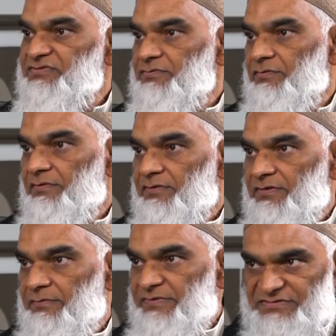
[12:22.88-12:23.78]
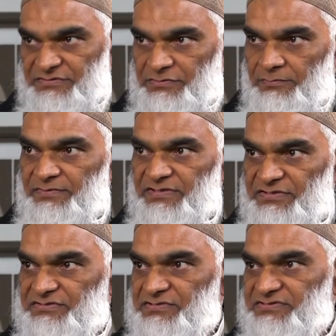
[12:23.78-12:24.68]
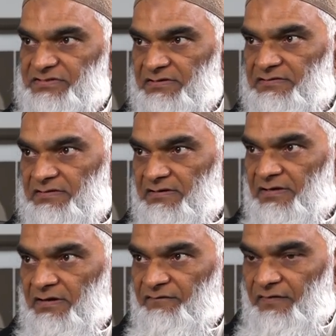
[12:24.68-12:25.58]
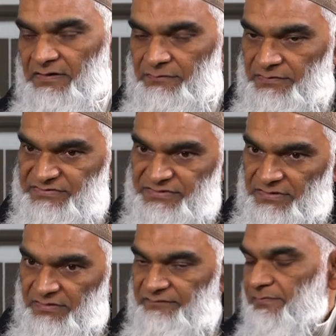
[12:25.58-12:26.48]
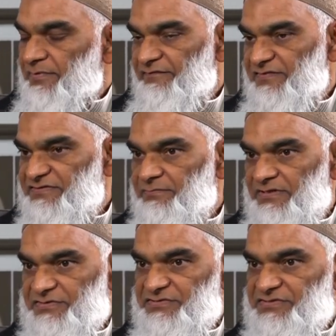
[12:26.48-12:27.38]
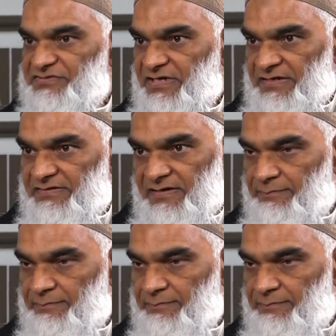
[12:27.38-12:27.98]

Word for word: to the misinterpretations that the followers of the previous religions had